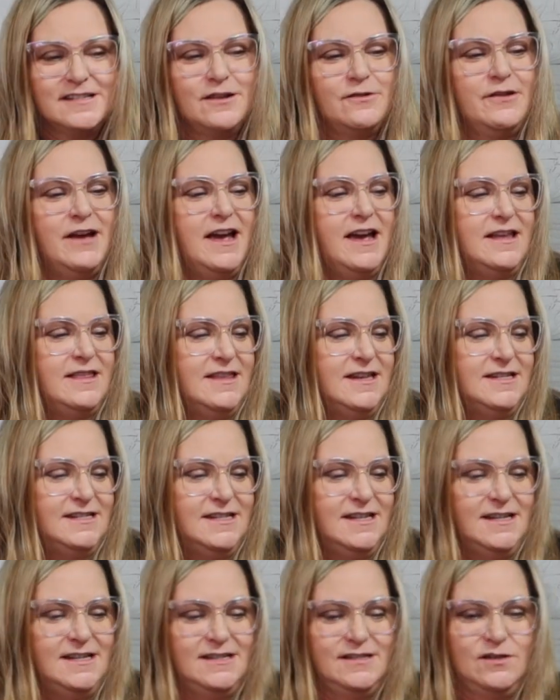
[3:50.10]
okay, this
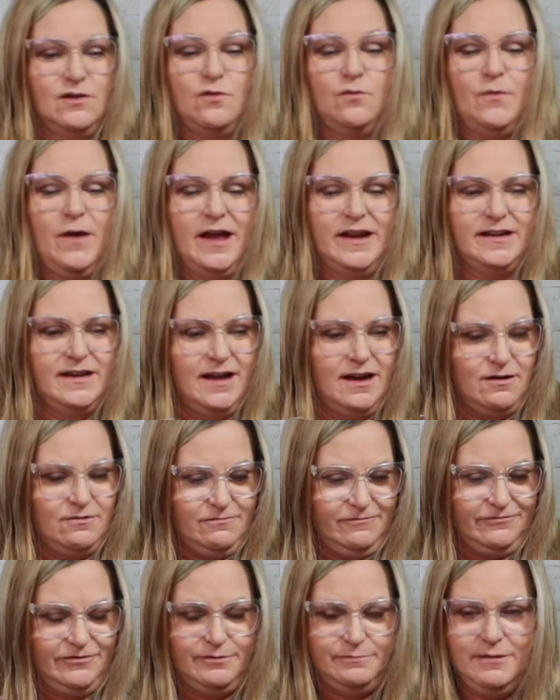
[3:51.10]
is wet
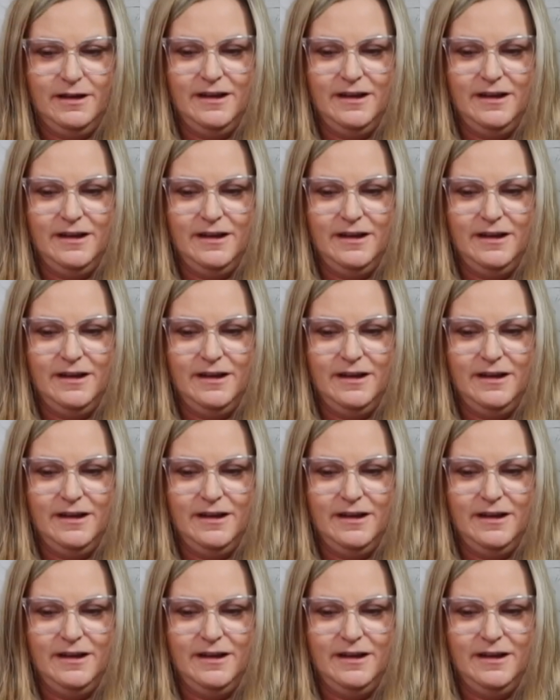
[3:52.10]
now from